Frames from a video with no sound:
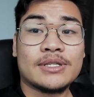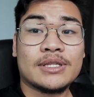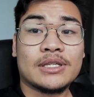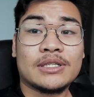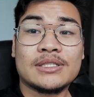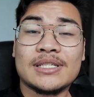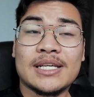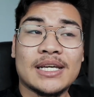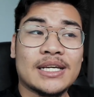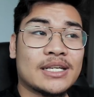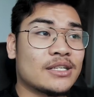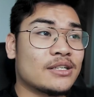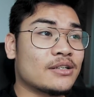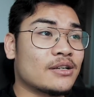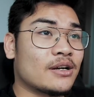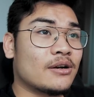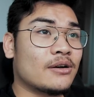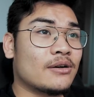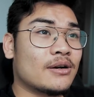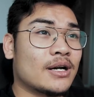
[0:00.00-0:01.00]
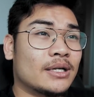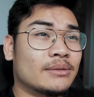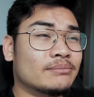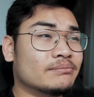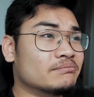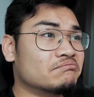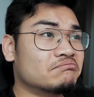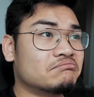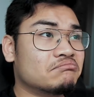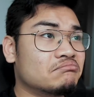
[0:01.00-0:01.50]
It looks like,
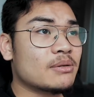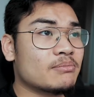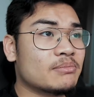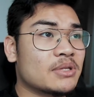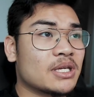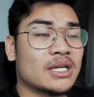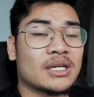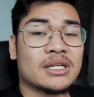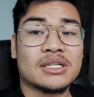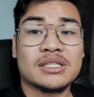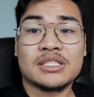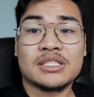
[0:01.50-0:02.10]
something in a